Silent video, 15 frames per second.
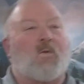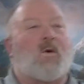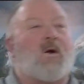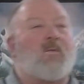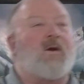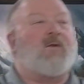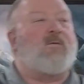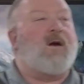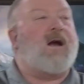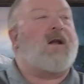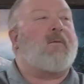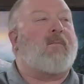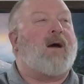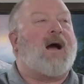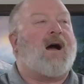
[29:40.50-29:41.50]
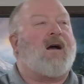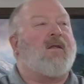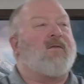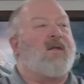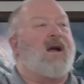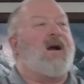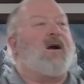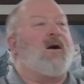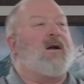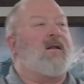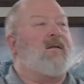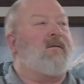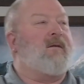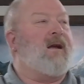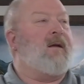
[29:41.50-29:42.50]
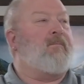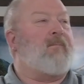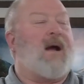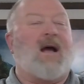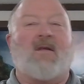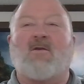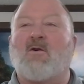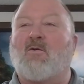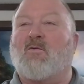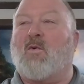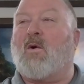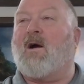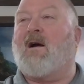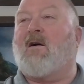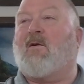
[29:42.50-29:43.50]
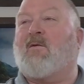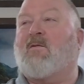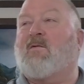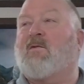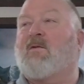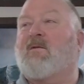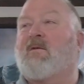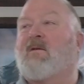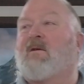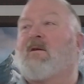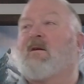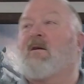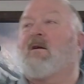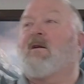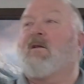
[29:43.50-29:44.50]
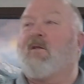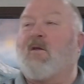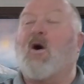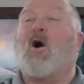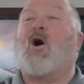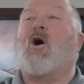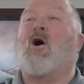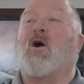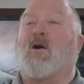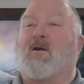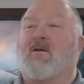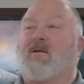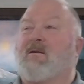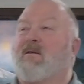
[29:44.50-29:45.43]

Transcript: what we read about there in, in Matthew 12, the heart.